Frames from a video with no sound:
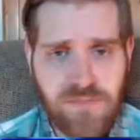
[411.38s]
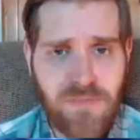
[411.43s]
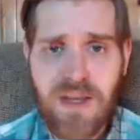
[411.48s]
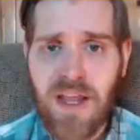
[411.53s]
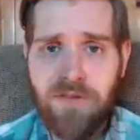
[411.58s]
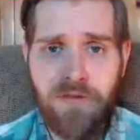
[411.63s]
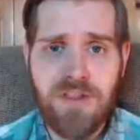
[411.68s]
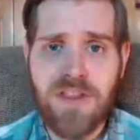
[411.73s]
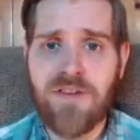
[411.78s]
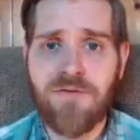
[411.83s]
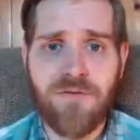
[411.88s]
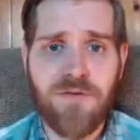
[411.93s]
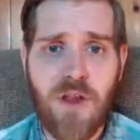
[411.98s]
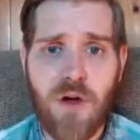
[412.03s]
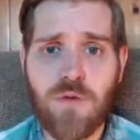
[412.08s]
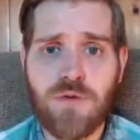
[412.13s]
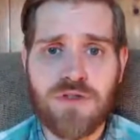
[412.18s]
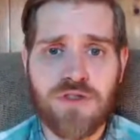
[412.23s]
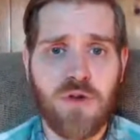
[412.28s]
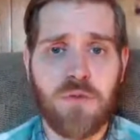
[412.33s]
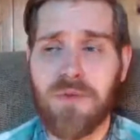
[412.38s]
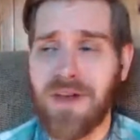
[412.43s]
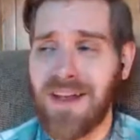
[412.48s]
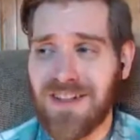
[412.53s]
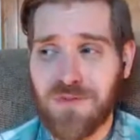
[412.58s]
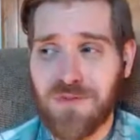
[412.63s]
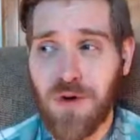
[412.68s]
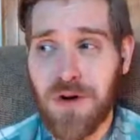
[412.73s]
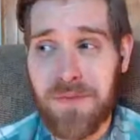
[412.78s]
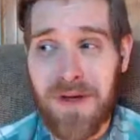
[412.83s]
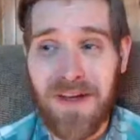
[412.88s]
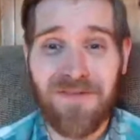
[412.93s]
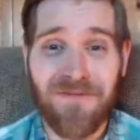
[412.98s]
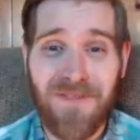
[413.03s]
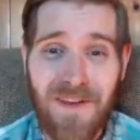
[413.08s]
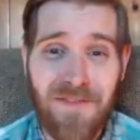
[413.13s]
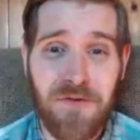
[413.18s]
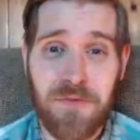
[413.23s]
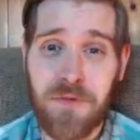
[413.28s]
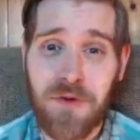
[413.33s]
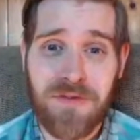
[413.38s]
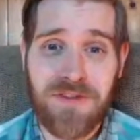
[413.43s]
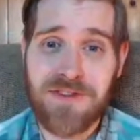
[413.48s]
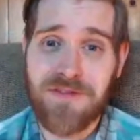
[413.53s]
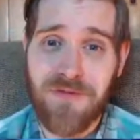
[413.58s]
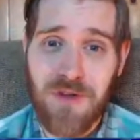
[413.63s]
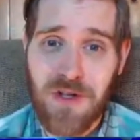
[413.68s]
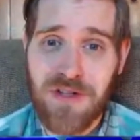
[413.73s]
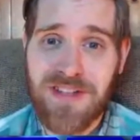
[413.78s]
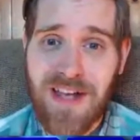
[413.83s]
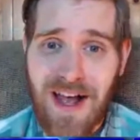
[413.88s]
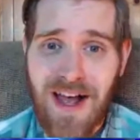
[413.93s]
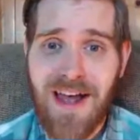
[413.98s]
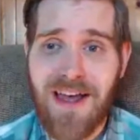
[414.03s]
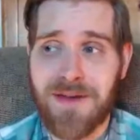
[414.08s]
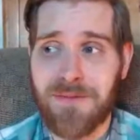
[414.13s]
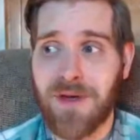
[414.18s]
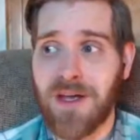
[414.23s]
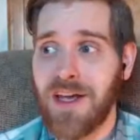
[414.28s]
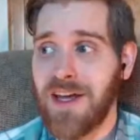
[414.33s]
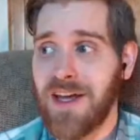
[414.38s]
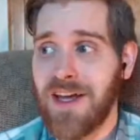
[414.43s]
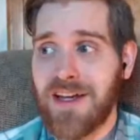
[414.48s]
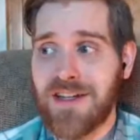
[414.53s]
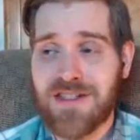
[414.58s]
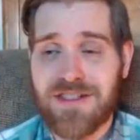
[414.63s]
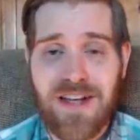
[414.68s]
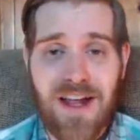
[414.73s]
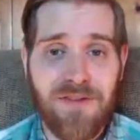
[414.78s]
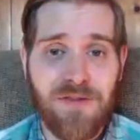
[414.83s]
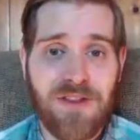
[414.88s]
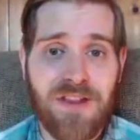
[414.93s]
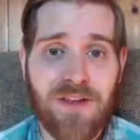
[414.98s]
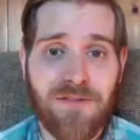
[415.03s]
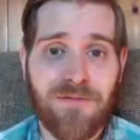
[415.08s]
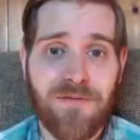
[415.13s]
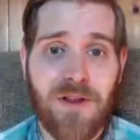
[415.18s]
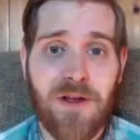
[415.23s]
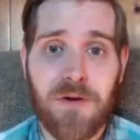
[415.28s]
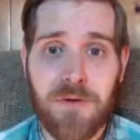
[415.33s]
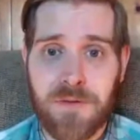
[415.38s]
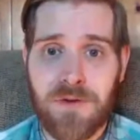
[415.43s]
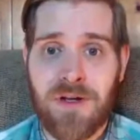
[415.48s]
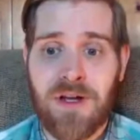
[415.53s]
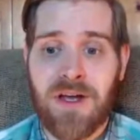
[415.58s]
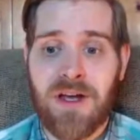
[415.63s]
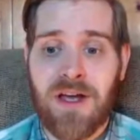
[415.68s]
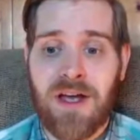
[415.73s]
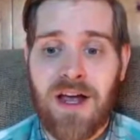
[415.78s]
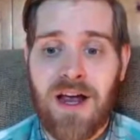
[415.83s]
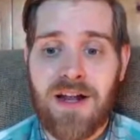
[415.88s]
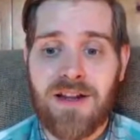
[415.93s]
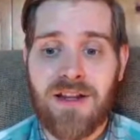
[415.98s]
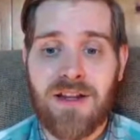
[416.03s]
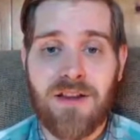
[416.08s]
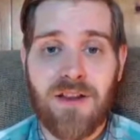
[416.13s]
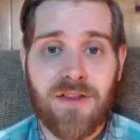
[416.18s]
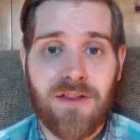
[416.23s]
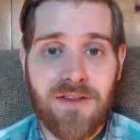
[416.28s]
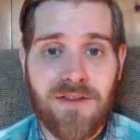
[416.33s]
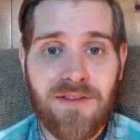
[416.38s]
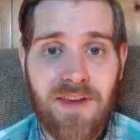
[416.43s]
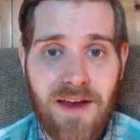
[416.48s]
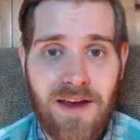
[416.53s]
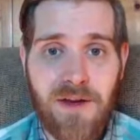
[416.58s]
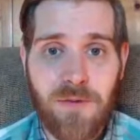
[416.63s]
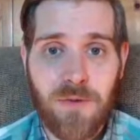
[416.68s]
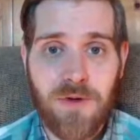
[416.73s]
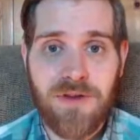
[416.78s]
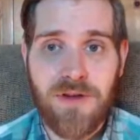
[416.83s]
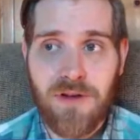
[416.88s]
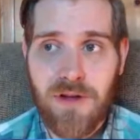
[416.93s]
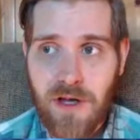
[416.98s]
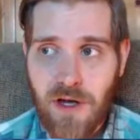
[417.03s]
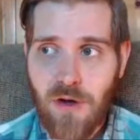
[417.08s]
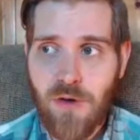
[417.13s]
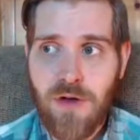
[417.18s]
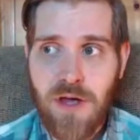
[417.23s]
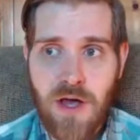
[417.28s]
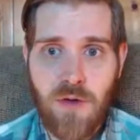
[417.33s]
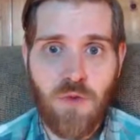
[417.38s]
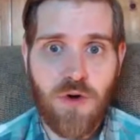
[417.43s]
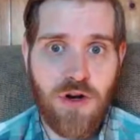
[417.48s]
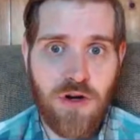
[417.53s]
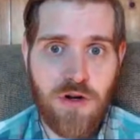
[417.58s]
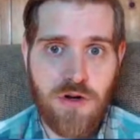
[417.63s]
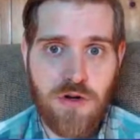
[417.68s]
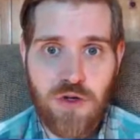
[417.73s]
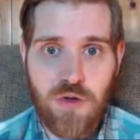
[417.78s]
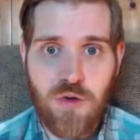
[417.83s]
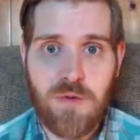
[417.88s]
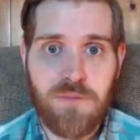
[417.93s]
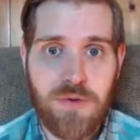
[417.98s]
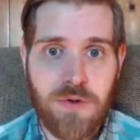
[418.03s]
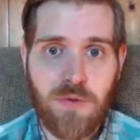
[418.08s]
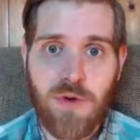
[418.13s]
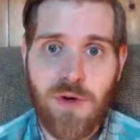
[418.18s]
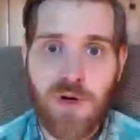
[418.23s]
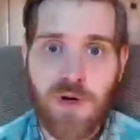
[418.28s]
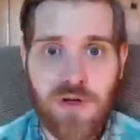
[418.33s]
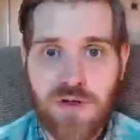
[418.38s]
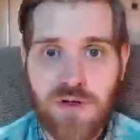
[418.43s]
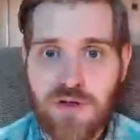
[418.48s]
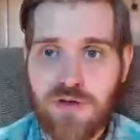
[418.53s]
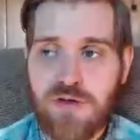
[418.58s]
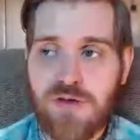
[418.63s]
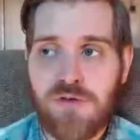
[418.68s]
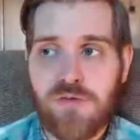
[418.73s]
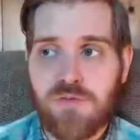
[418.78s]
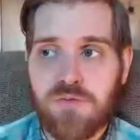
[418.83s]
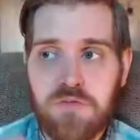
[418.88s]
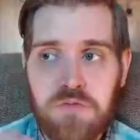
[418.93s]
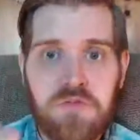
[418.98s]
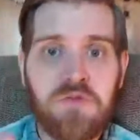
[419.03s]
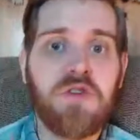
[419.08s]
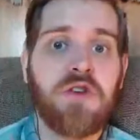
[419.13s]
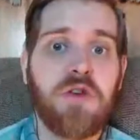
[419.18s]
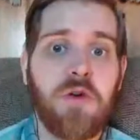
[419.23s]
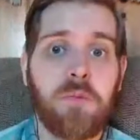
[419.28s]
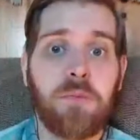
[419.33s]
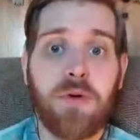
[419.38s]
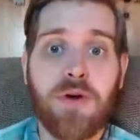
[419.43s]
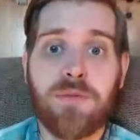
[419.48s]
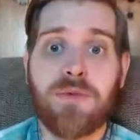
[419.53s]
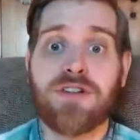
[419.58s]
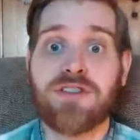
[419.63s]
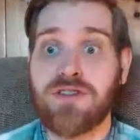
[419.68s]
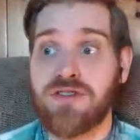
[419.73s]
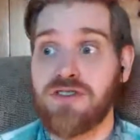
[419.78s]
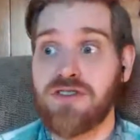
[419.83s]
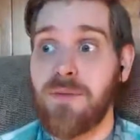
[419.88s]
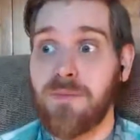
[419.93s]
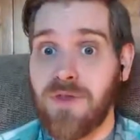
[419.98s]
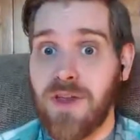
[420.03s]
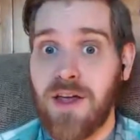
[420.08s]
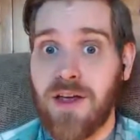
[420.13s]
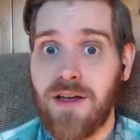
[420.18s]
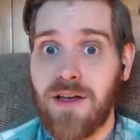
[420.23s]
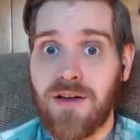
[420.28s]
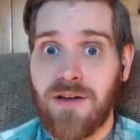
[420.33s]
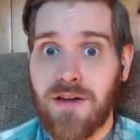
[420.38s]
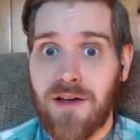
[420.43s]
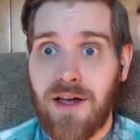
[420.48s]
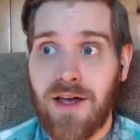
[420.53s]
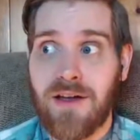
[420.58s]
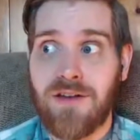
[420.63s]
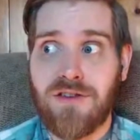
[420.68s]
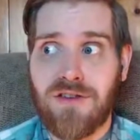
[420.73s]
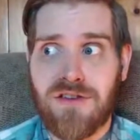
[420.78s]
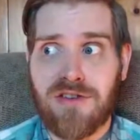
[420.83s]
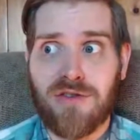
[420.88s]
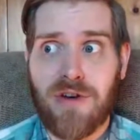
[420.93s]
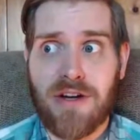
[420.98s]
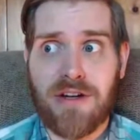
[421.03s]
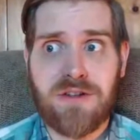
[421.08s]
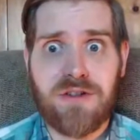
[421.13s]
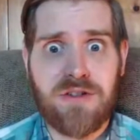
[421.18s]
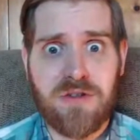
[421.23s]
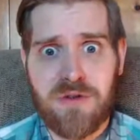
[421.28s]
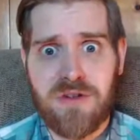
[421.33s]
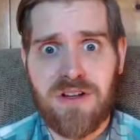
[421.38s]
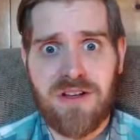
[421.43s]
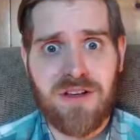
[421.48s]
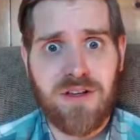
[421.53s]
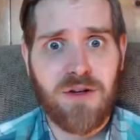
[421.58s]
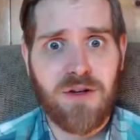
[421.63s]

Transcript: everything flowed. So it's one of my favorite movies of all time. It's just everything flowed. And then the second one, they're like, okay, we're going to do it, but we're going to do, you know, pretty much the same thing and try to do it a little